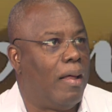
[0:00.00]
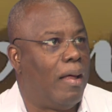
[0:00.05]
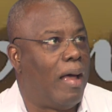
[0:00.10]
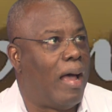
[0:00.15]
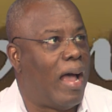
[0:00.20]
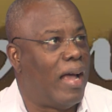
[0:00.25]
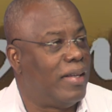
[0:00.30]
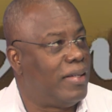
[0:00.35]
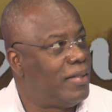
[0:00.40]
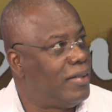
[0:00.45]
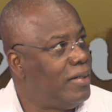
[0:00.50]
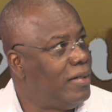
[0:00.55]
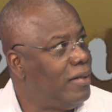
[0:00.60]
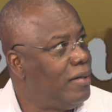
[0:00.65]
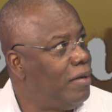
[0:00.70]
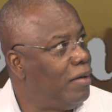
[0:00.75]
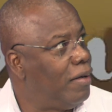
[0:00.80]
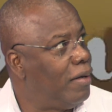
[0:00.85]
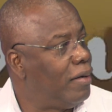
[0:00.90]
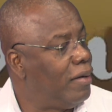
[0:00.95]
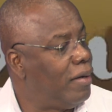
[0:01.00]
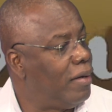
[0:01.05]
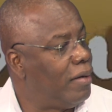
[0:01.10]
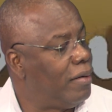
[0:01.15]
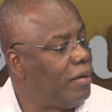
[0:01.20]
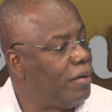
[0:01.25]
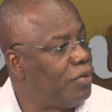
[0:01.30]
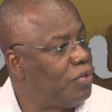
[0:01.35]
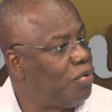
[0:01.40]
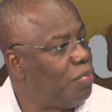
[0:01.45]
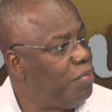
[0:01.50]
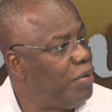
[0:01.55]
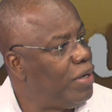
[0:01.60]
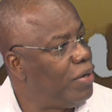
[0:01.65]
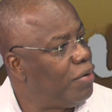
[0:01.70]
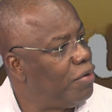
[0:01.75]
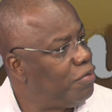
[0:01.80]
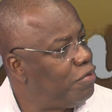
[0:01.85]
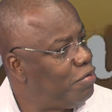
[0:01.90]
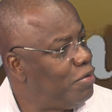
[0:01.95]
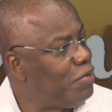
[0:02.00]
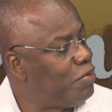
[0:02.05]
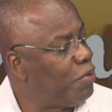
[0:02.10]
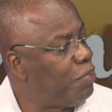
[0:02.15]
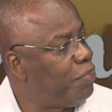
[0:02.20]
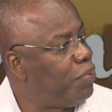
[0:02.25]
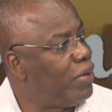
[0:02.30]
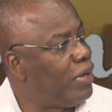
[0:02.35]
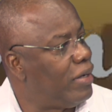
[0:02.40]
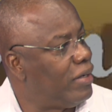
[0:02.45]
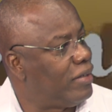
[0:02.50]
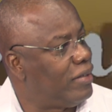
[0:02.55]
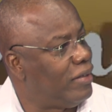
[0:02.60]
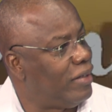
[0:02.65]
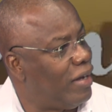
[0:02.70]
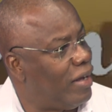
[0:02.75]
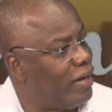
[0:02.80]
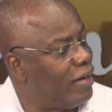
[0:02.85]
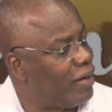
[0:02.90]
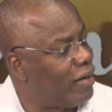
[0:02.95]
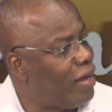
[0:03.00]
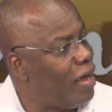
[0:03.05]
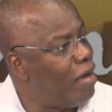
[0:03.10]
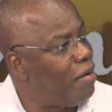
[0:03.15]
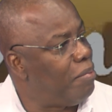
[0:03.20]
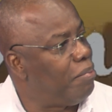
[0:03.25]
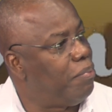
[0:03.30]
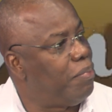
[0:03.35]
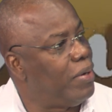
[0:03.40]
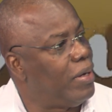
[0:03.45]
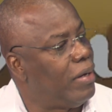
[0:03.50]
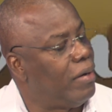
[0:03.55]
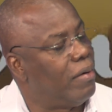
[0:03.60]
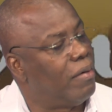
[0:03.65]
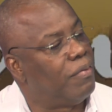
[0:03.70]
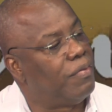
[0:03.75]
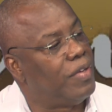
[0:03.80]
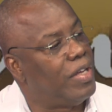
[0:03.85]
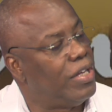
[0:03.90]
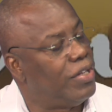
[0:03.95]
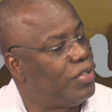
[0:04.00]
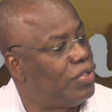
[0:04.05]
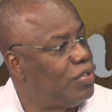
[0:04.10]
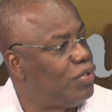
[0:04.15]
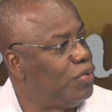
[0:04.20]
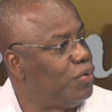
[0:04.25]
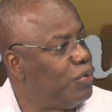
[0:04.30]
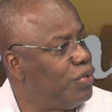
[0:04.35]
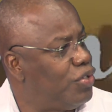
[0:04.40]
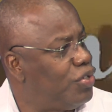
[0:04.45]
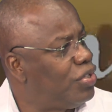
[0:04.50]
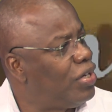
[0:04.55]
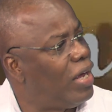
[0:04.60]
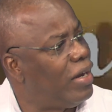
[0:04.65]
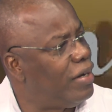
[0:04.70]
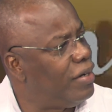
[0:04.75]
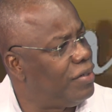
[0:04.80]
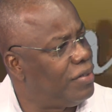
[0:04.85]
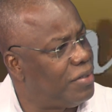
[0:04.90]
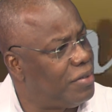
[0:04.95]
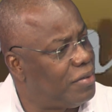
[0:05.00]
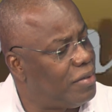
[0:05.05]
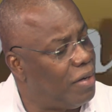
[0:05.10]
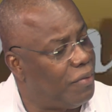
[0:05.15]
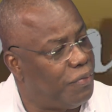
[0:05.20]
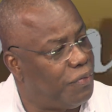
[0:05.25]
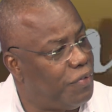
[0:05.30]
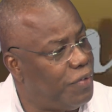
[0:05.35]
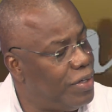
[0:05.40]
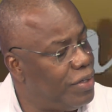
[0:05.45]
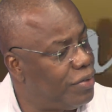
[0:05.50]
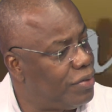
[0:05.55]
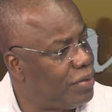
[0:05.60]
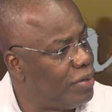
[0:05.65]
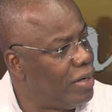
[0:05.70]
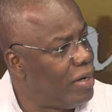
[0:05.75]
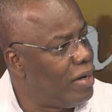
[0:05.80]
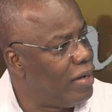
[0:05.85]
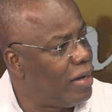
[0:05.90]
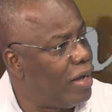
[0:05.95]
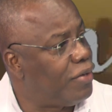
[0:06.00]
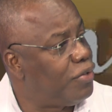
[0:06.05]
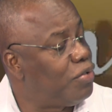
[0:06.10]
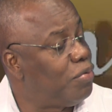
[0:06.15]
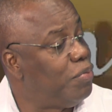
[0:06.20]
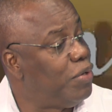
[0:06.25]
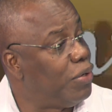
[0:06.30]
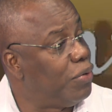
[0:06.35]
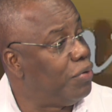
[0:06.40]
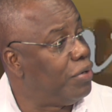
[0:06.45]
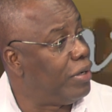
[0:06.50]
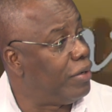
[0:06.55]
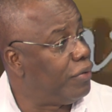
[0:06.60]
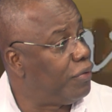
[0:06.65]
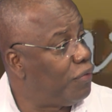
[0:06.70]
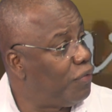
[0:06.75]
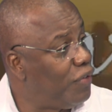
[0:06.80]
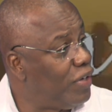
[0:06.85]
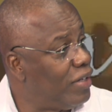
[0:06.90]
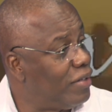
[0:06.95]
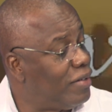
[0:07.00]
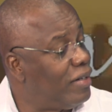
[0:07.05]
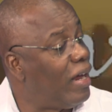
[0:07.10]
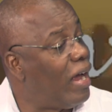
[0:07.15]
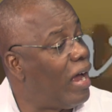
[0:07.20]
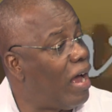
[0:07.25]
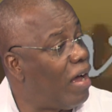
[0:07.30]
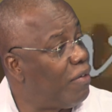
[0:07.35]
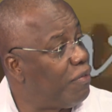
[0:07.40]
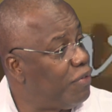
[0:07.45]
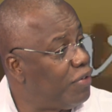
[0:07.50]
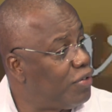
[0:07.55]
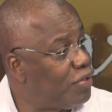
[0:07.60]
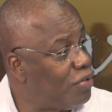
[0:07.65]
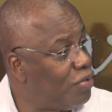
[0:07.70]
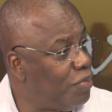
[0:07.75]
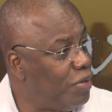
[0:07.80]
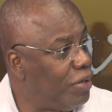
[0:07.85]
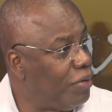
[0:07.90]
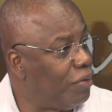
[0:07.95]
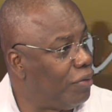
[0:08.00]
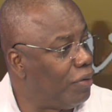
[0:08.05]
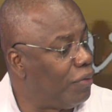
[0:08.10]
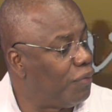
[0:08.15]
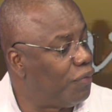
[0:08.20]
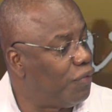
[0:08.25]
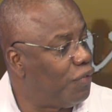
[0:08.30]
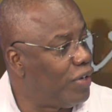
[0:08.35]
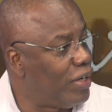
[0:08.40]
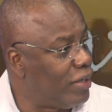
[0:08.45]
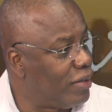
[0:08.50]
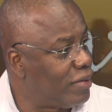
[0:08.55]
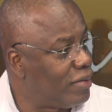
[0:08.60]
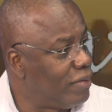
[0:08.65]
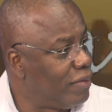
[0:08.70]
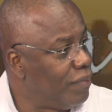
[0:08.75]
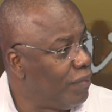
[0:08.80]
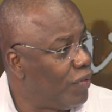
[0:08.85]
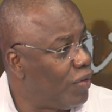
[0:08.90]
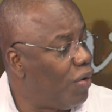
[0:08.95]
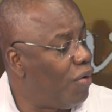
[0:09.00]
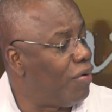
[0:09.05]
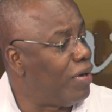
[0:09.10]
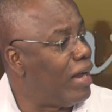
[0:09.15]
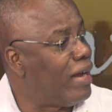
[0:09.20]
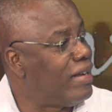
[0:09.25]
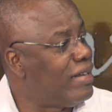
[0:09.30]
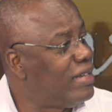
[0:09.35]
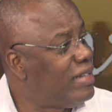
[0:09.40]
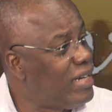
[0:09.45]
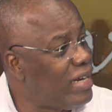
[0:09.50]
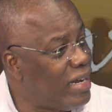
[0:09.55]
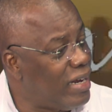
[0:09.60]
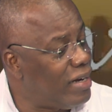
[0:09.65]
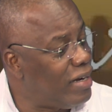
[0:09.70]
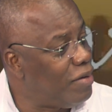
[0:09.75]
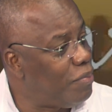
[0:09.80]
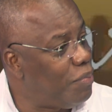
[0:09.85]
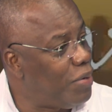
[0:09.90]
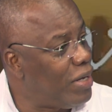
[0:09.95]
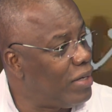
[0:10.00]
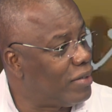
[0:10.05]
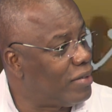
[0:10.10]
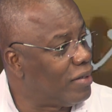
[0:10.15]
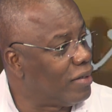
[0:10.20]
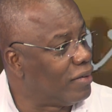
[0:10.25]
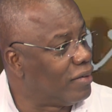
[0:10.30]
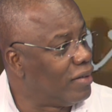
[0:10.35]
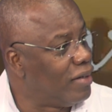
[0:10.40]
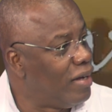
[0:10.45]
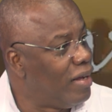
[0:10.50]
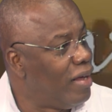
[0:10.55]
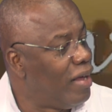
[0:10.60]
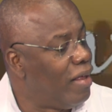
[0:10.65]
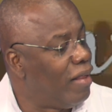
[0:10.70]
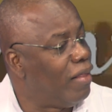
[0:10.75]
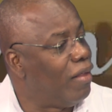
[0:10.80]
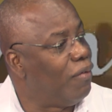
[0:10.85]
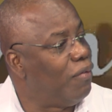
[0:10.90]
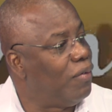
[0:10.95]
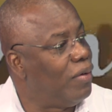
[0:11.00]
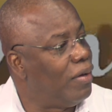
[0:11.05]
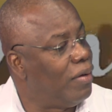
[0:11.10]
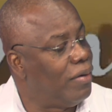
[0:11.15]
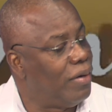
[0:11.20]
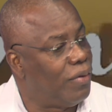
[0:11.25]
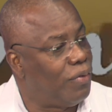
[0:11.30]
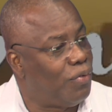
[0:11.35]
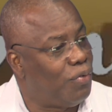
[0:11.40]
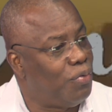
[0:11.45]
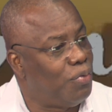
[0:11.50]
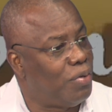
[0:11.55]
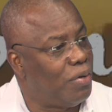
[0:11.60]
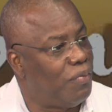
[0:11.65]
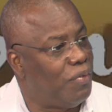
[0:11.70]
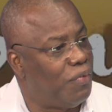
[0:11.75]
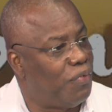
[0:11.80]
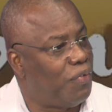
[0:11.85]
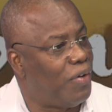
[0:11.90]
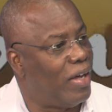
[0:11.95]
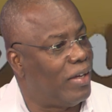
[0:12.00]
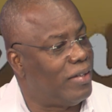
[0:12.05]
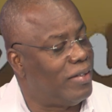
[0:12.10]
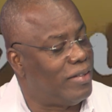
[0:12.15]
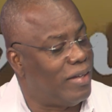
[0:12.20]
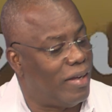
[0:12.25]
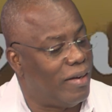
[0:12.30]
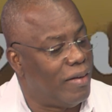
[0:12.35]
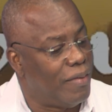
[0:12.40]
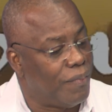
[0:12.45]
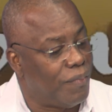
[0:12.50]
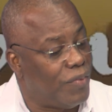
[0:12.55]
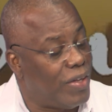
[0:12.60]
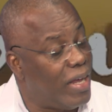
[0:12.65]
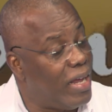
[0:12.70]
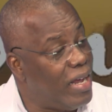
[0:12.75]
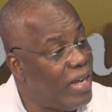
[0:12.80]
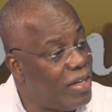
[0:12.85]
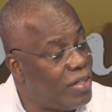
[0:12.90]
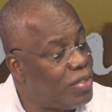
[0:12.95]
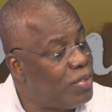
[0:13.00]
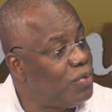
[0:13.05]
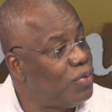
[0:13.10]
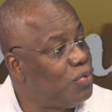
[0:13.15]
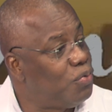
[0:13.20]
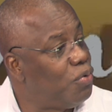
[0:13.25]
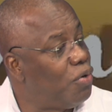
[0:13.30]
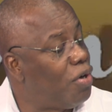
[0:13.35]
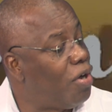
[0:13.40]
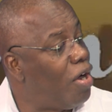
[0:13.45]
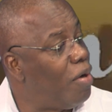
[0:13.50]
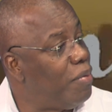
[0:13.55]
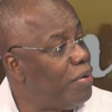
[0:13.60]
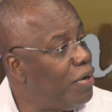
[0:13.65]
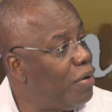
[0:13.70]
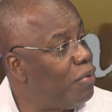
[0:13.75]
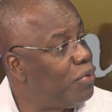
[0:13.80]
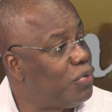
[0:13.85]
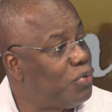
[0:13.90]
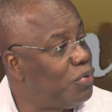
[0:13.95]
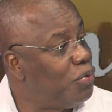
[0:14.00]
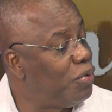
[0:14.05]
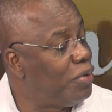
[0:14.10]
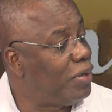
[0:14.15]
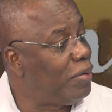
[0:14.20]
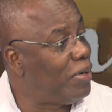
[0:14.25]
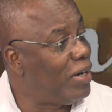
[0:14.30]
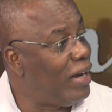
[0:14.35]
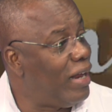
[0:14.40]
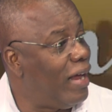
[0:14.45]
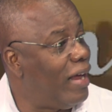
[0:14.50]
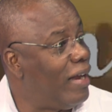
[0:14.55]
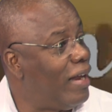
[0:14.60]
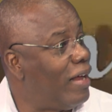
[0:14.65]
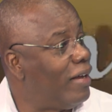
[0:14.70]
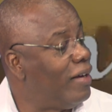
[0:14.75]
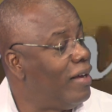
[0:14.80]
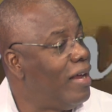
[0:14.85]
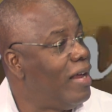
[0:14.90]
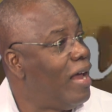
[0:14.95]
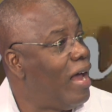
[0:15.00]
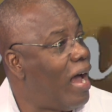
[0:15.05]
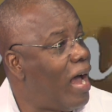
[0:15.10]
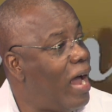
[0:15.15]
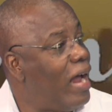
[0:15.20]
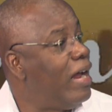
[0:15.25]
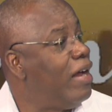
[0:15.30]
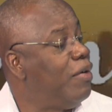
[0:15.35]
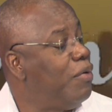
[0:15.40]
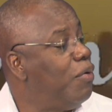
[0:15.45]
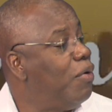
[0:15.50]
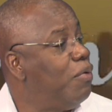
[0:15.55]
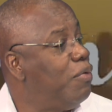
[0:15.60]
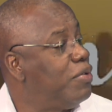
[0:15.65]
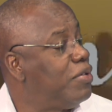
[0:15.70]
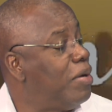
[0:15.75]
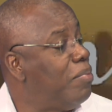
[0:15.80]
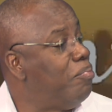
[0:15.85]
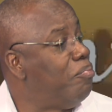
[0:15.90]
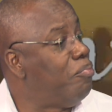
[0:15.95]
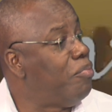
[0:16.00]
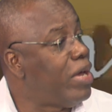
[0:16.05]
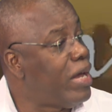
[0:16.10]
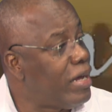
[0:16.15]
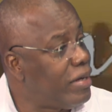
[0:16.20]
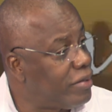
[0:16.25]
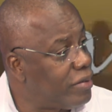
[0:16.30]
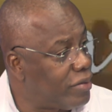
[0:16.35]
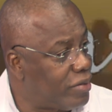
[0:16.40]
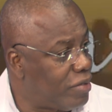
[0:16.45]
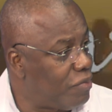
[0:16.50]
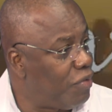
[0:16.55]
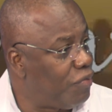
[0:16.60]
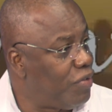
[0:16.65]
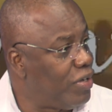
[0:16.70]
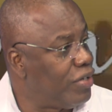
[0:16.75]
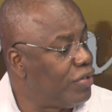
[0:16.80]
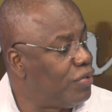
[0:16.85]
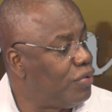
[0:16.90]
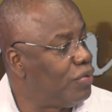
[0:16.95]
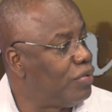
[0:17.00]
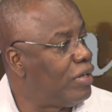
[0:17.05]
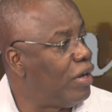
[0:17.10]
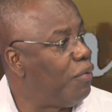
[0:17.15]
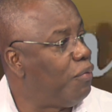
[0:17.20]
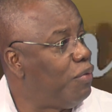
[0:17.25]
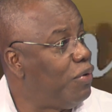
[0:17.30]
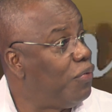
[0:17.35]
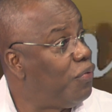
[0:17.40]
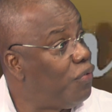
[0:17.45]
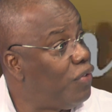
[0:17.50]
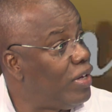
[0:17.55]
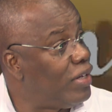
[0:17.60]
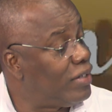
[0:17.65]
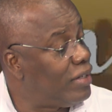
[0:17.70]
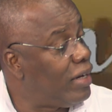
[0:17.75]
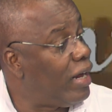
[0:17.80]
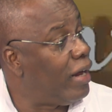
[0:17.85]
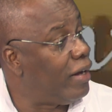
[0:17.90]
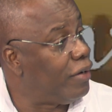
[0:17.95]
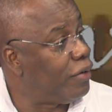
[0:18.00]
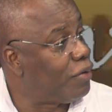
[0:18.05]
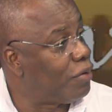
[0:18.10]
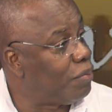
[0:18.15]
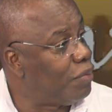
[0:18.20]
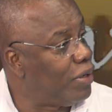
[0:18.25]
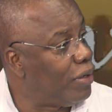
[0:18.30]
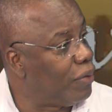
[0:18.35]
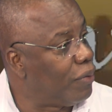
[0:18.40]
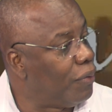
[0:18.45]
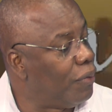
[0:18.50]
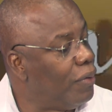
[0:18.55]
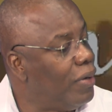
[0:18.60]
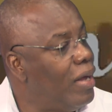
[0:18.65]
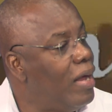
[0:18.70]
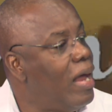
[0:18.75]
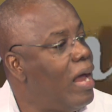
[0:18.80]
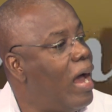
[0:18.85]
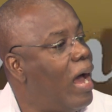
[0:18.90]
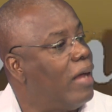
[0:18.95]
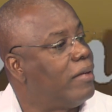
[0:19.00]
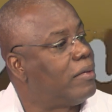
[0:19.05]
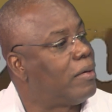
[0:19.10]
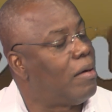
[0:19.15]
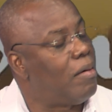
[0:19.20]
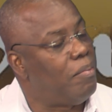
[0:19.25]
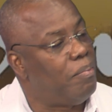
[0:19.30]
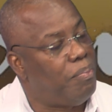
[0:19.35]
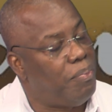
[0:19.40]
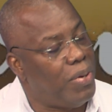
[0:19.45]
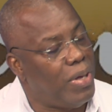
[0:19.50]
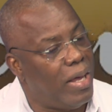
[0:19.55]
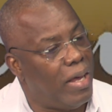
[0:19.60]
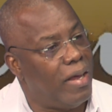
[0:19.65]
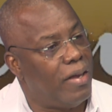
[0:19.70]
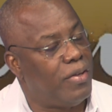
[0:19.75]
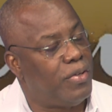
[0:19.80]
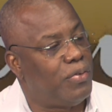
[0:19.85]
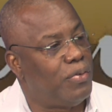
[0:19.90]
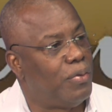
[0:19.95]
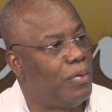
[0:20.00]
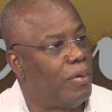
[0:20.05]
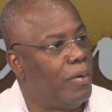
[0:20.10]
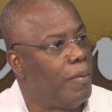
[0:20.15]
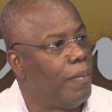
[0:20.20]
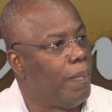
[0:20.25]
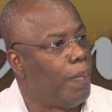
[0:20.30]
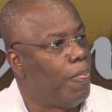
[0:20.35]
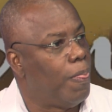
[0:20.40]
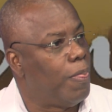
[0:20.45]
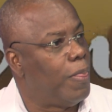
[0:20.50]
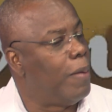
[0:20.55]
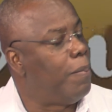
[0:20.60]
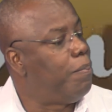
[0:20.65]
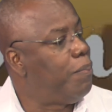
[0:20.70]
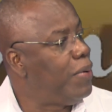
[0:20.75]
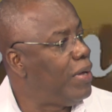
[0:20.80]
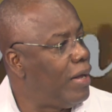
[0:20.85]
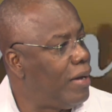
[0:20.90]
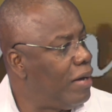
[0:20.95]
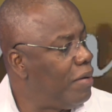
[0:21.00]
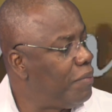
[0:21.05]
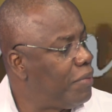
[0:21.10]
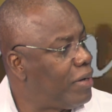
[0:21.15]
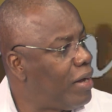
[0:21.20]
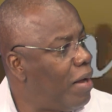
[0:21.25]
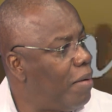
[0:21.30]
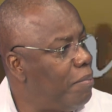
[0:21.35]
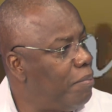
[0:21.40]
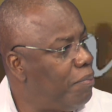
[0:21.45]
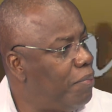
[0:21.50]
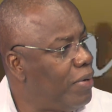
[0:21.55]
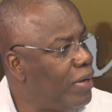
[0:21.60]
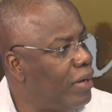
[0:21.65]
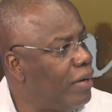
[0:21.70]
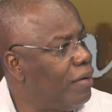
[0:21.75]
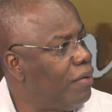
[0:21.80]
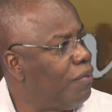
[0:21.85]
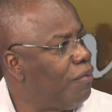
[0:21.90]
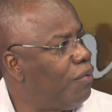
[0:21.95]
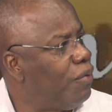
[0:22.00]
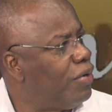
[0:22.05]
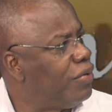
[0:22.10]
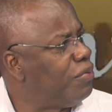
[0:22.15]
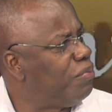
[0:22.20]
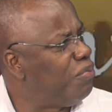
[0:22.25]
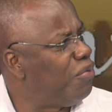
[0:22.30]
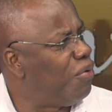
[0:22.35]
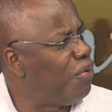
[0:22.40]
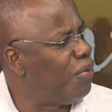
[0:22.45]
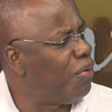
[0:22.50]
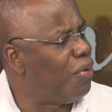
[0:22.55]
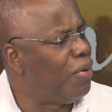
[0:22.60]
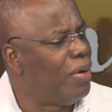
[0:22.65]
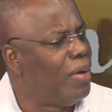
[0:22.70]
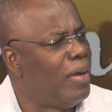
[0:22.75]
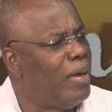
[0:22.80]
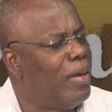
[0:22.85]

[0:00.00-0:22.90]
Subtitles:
I see the Tobago People Party had a campaign of issues, challenges that Tobagonians face, the average Tobagonian face on a daily basis. The truth of the fact is that the issues were coming out so clear that I and all was amazed at some of the issues that we face here in Tobago. As compared to the PNM campaign, was more